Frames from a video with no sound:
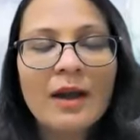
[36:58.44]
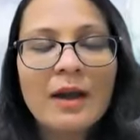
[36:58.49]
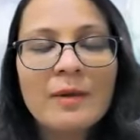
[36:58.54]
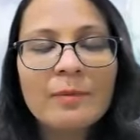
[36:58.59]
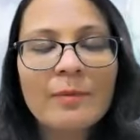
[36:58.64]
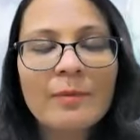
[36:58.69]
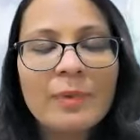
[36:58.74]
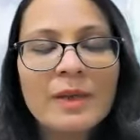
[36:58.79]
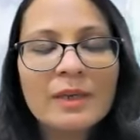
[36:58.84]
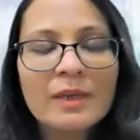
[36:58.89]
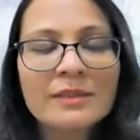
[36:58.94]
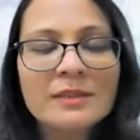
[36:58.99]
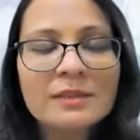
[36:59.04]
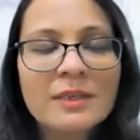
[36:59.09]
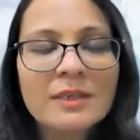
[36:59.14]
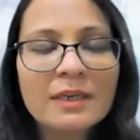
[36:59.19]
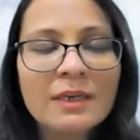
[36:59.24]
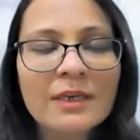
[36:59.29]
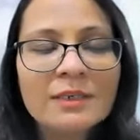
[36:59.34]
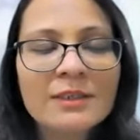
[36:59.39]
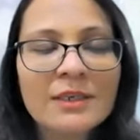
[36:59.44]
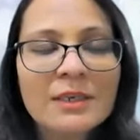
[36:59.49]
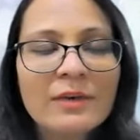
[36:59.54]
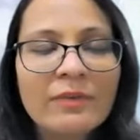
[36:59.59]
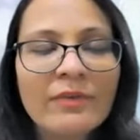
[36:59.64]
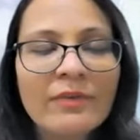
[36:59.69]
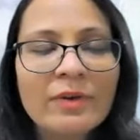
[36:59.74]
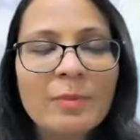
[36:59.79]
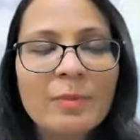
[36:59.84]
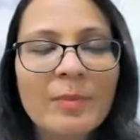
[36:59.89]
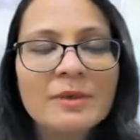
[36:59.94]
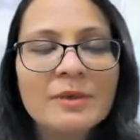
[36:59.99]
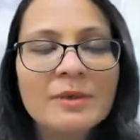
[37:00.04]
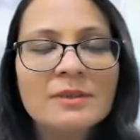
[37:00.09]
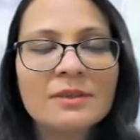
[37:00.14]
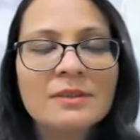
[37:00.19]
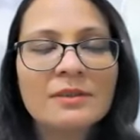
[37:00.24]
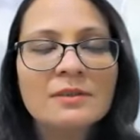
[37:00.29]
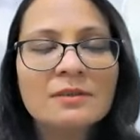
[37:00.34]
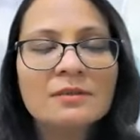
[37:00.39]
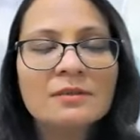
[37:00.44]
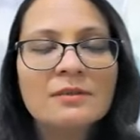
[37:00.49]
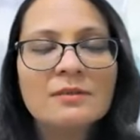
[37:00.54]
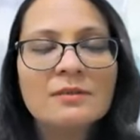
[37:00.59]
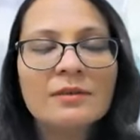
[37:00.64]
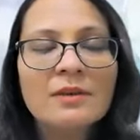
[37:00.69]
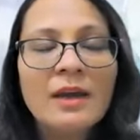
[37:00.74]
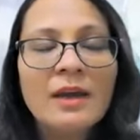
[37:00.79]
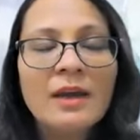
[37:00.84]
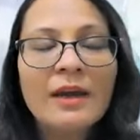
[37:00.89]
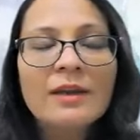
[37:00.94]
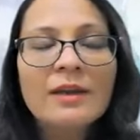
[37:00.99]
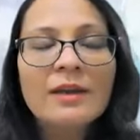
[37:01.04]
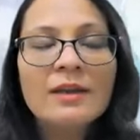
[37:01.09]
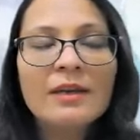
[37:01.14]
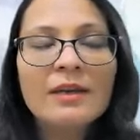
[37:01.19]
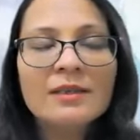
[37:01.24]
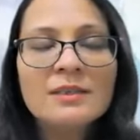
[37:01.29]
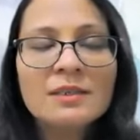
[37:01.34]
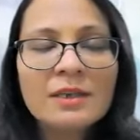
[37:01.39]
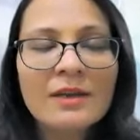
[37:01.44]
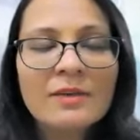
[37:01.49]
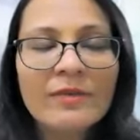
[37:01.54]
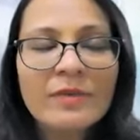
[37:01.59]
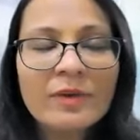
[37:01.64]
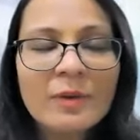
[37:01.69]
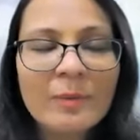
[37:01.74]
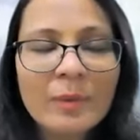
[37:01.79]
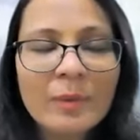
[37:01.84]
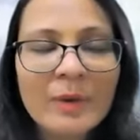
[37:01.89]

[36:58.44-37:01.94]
I bless each and every person, each and every